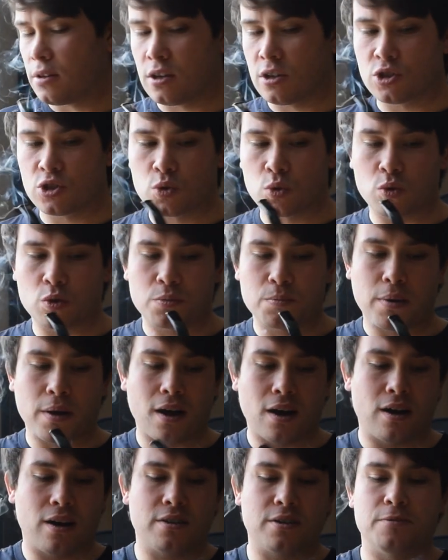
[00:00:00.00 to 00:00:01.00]
a short
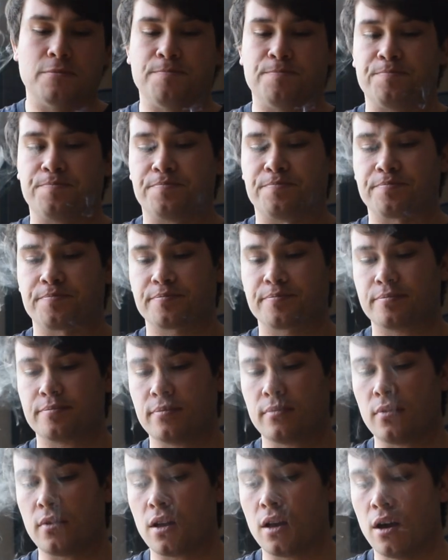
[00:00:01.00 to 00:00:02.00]
part
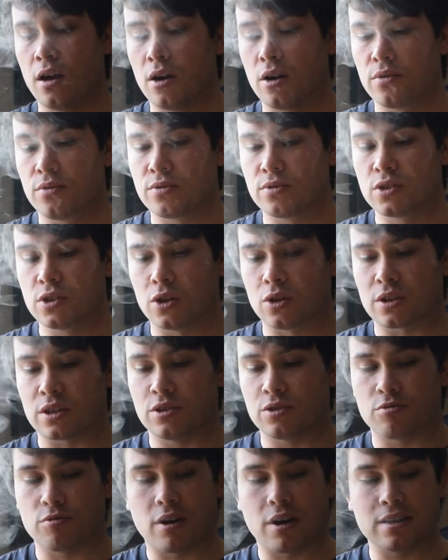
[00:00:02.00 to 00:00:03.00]
of
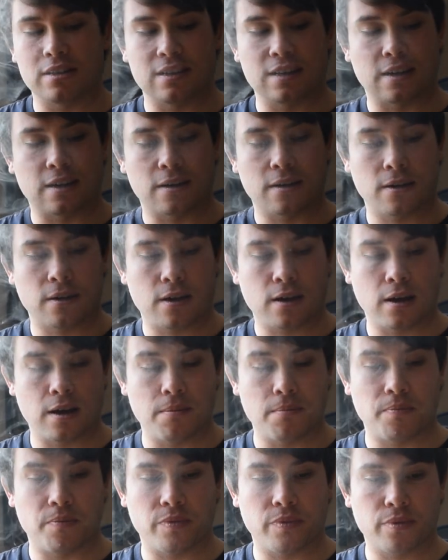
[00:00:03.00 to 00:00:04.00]
Tolkien's writing,
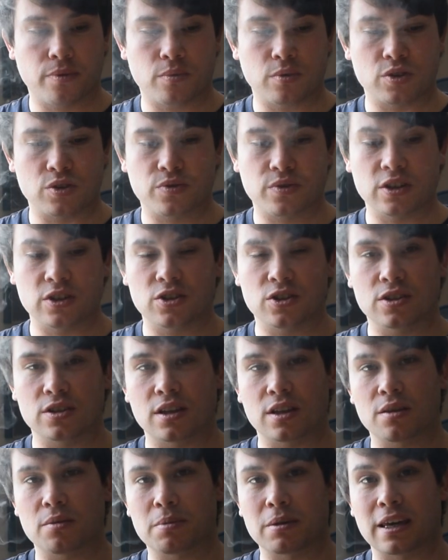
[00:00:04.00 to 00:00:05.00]
which features
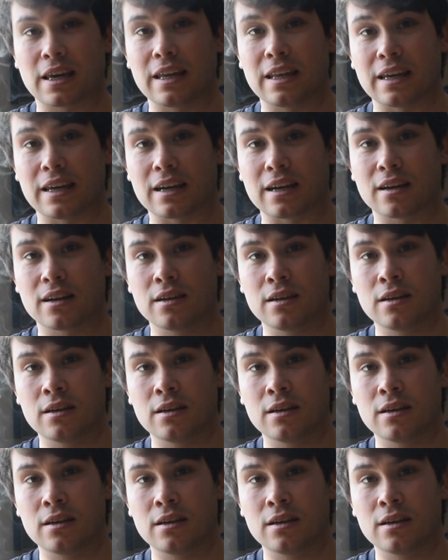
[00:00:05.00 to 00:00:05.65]
at the beginning